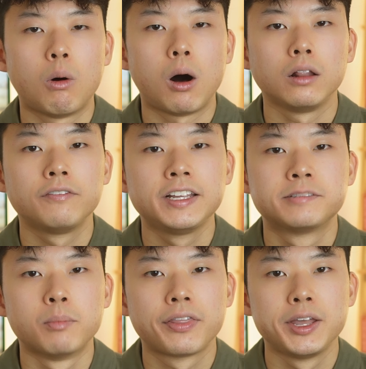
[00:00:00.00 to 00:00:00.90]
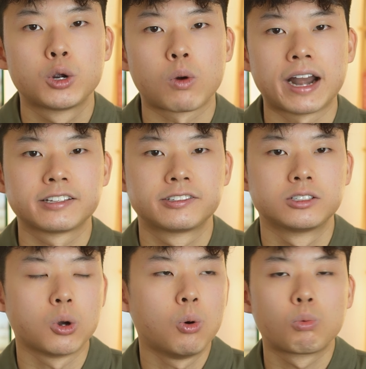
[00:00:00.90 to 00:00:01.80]
all of these monthly credits
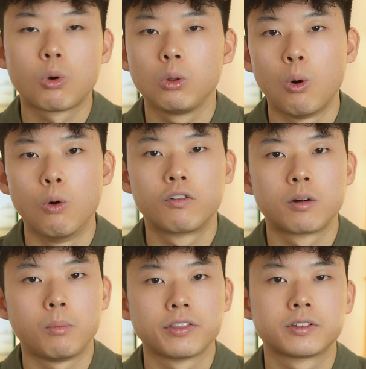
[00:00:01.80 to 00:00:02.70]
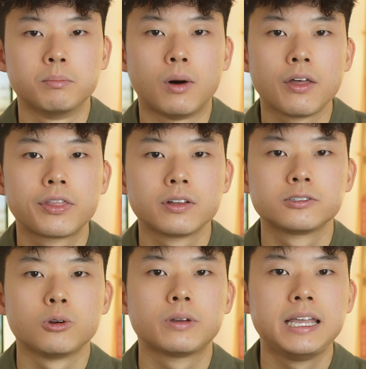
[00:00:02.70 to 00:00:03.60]
don't roll over month to month,
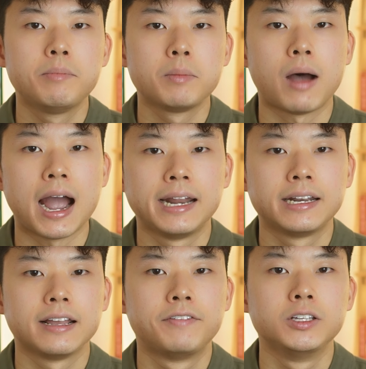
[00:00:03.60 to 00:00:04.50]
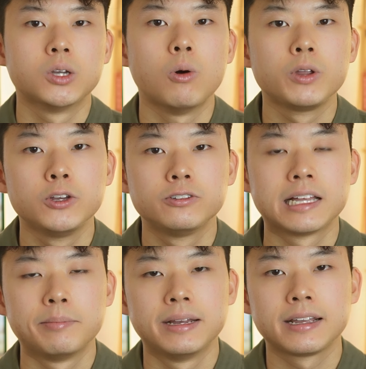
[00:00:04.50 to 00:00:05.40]
so keep in mind if you don't use
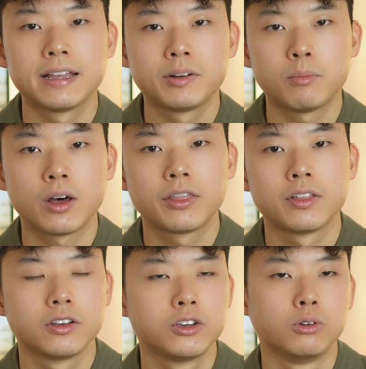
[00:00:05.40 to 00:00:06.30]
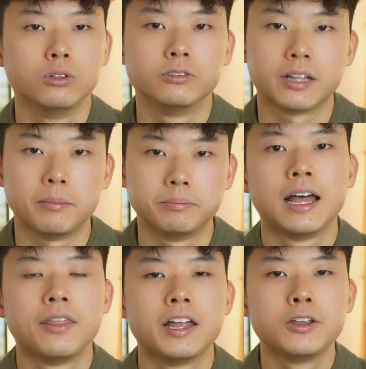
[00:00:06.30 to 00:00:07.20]
them in a given month, you'll lose them.
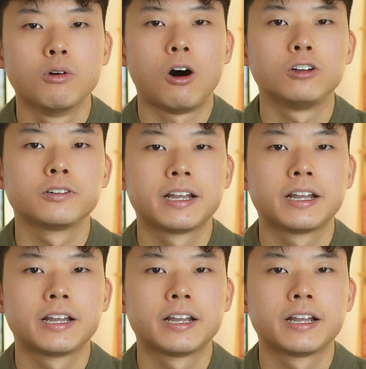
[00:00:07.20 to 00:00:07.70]
And then you also